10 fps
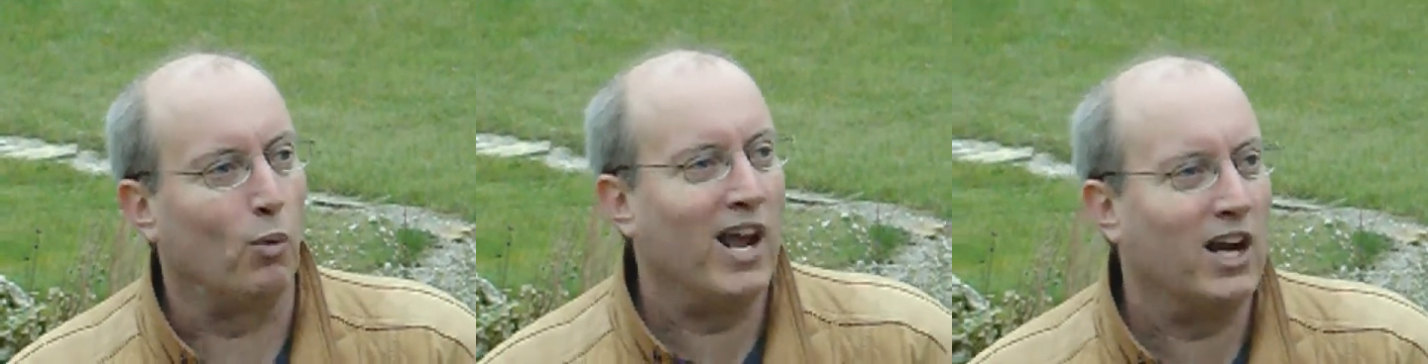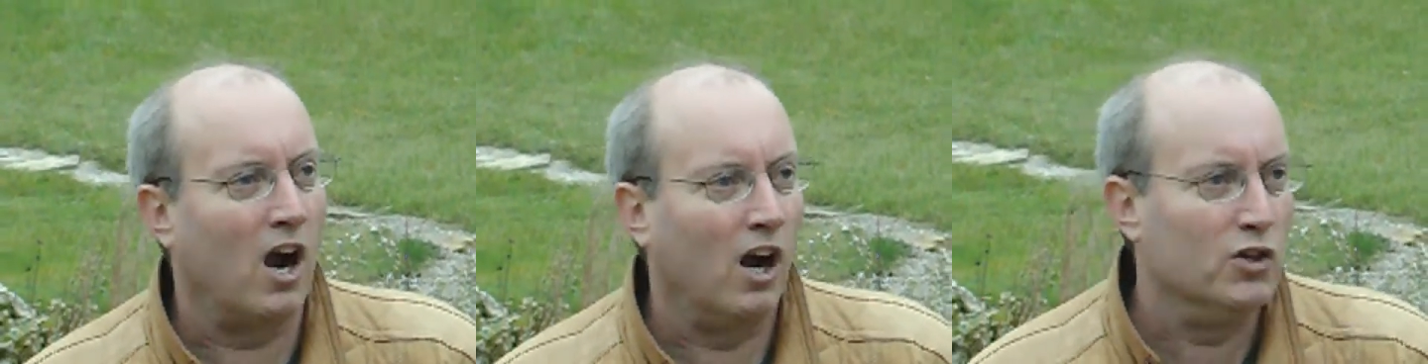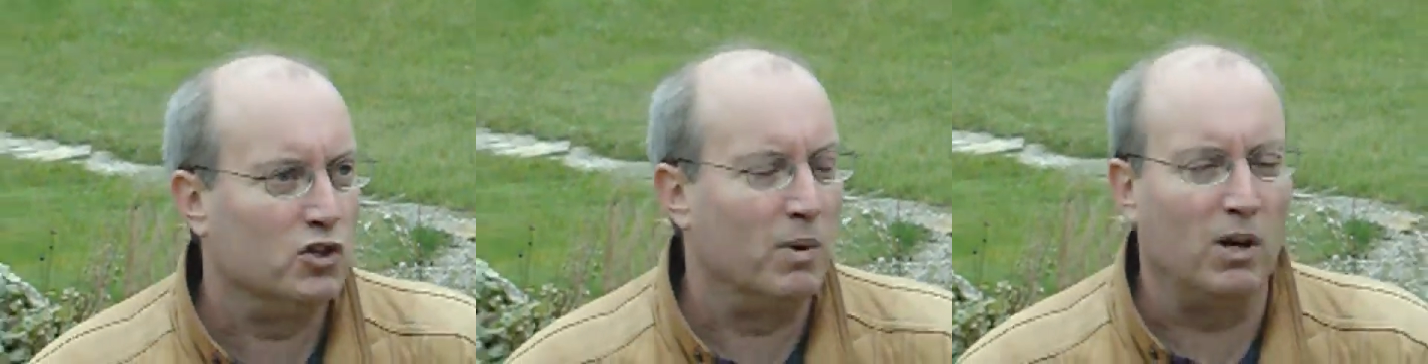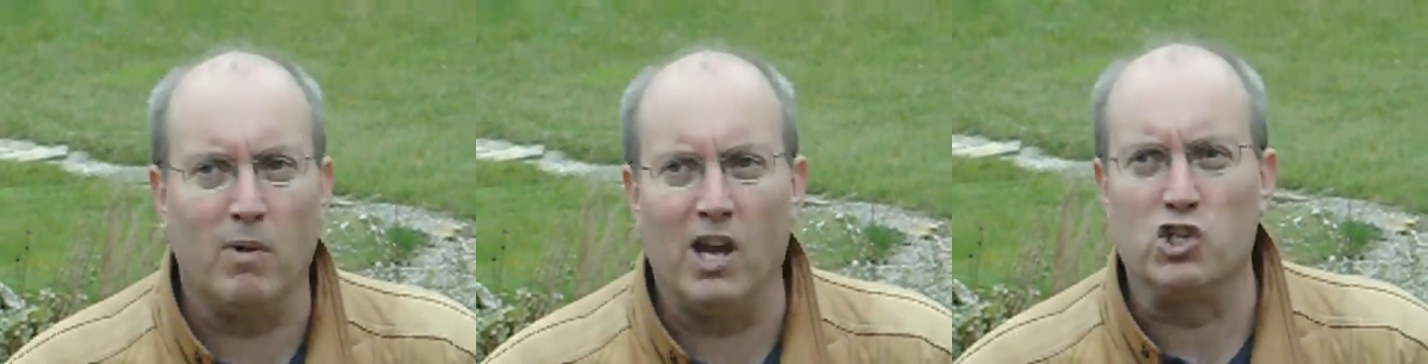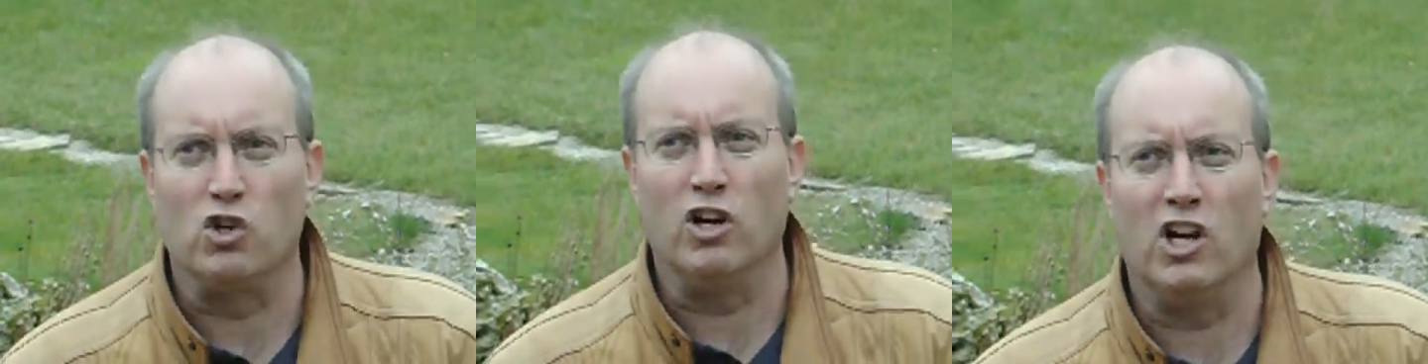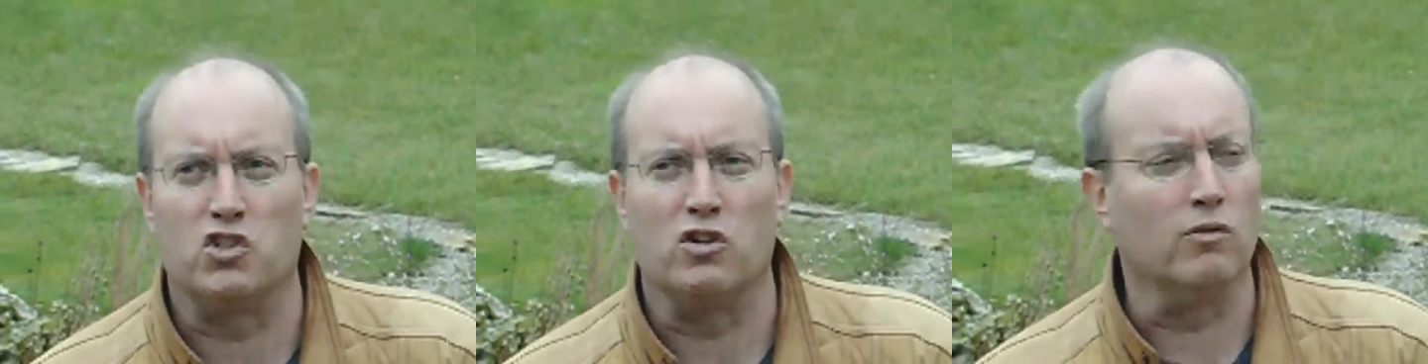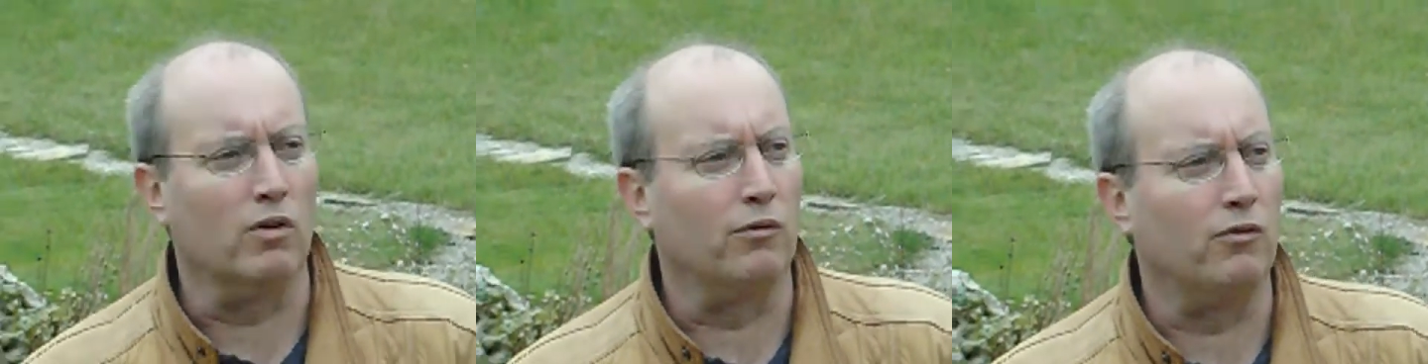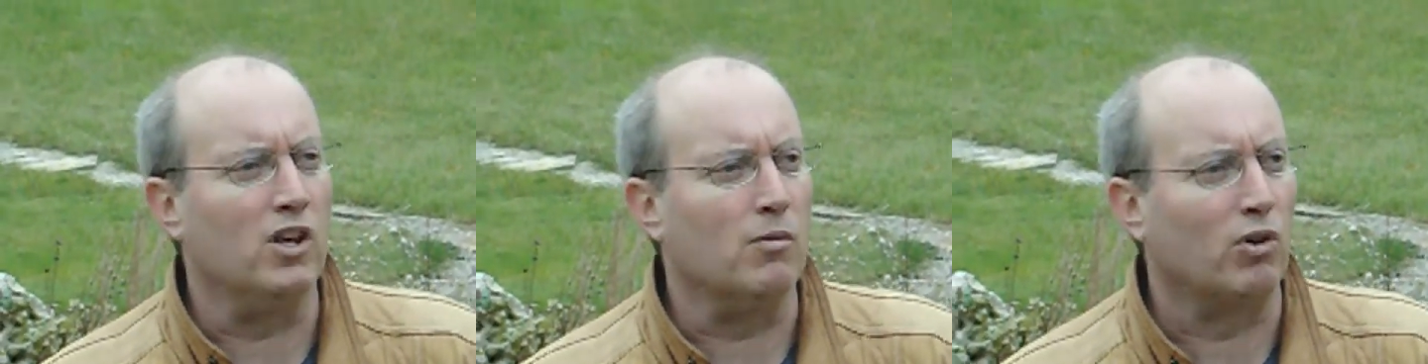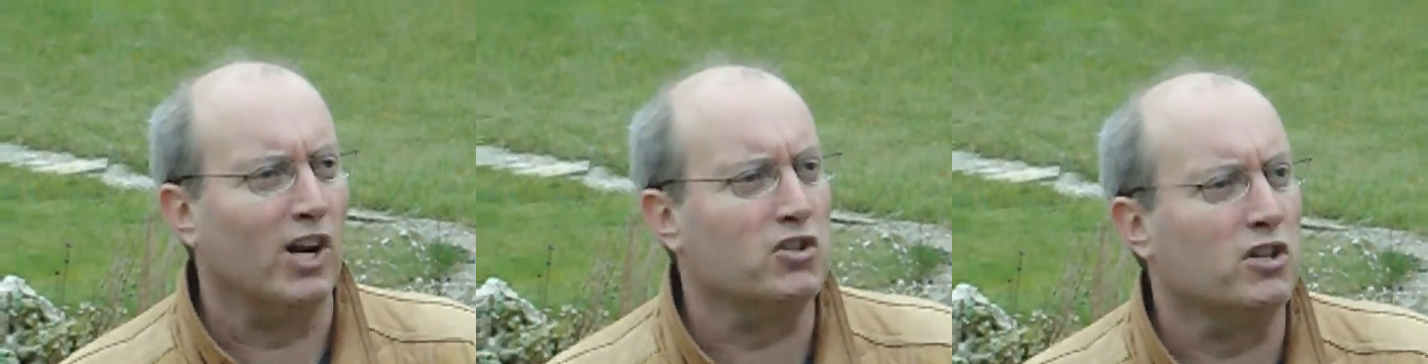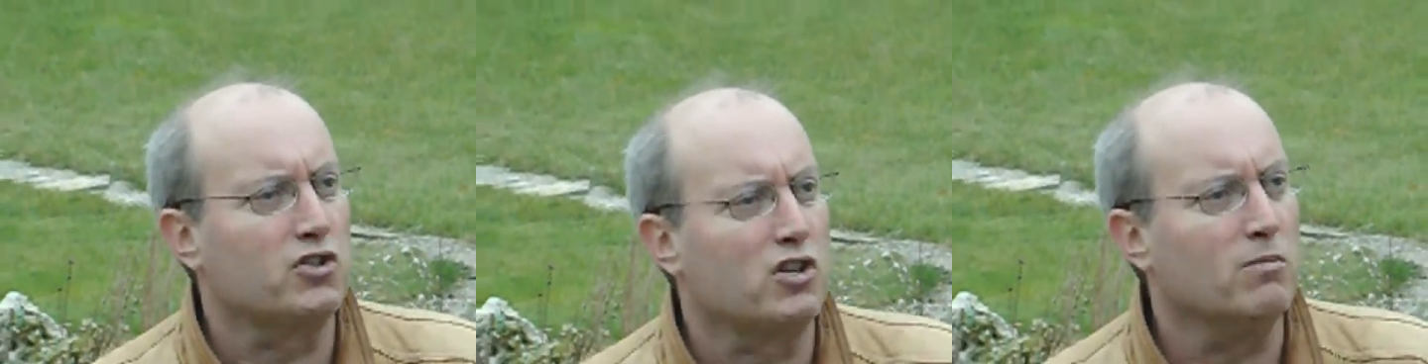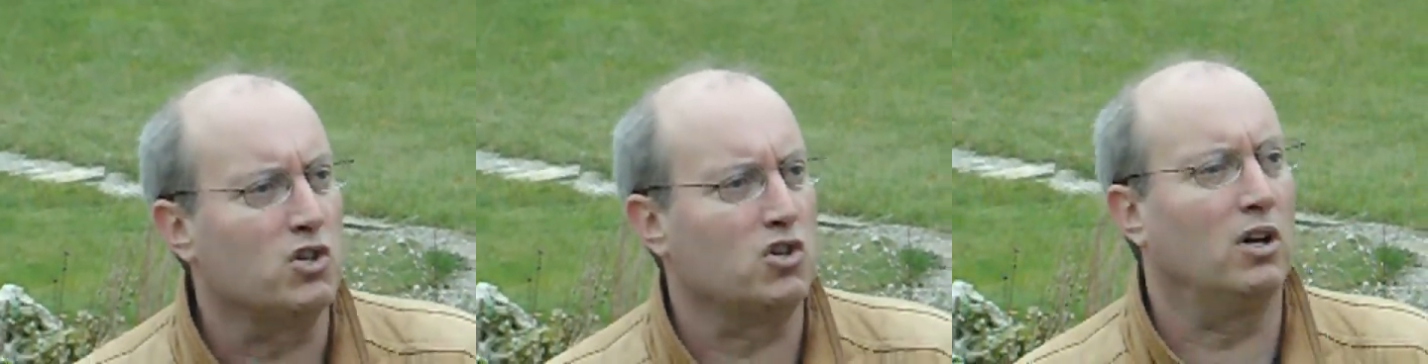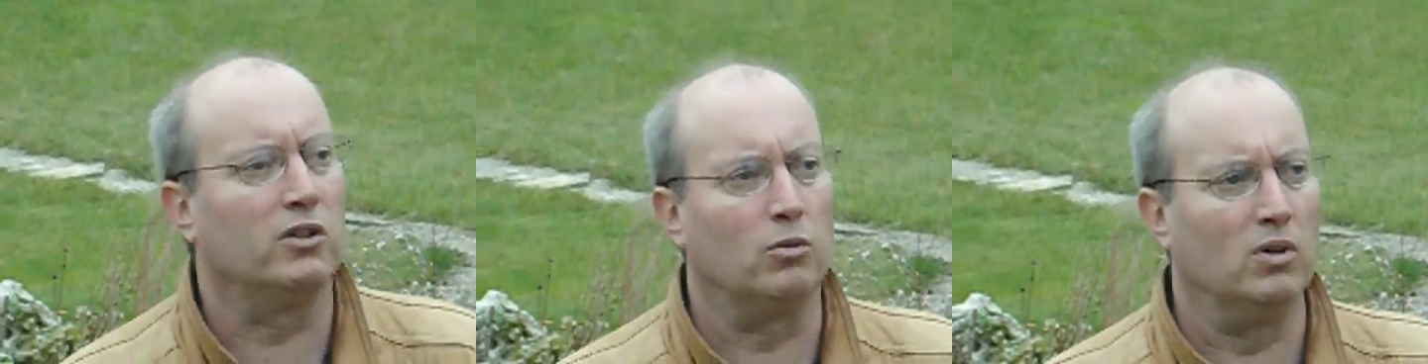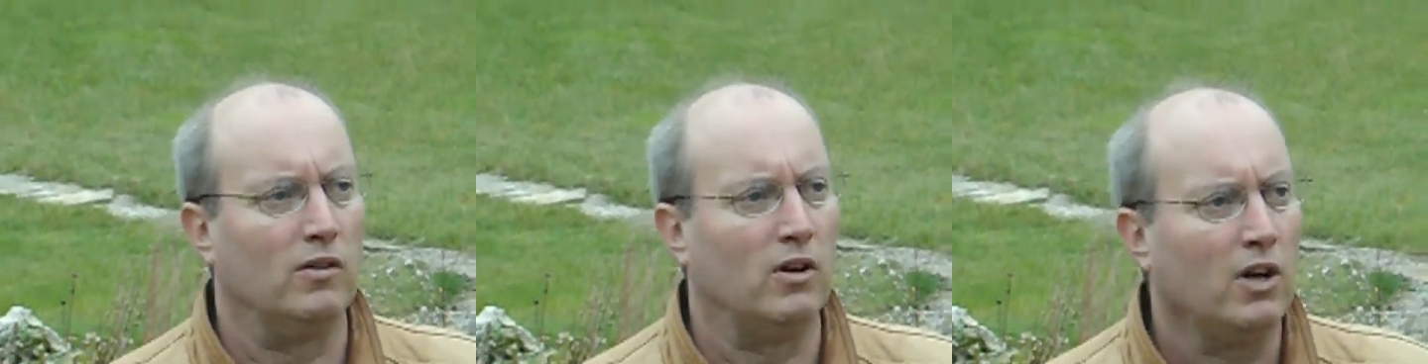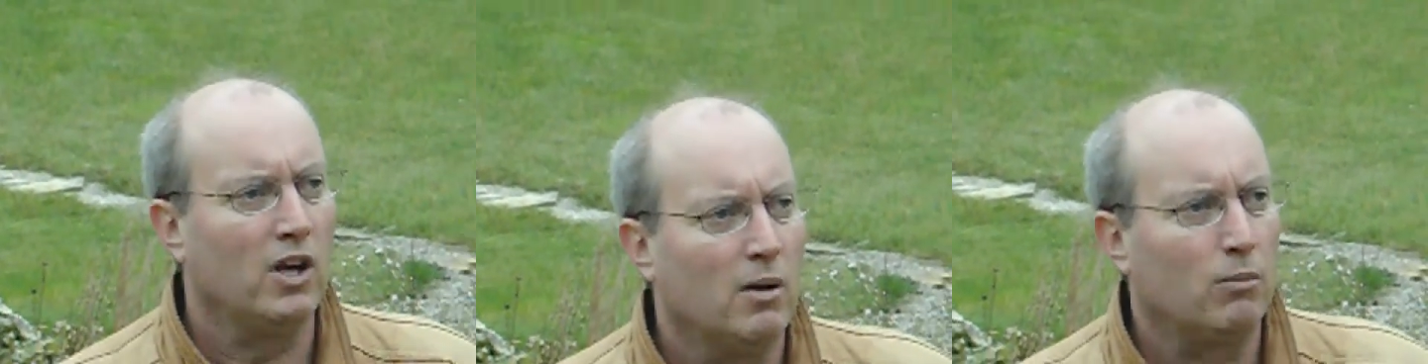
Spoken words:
The rain gardens have been a major initiative of the President's Commission on the River,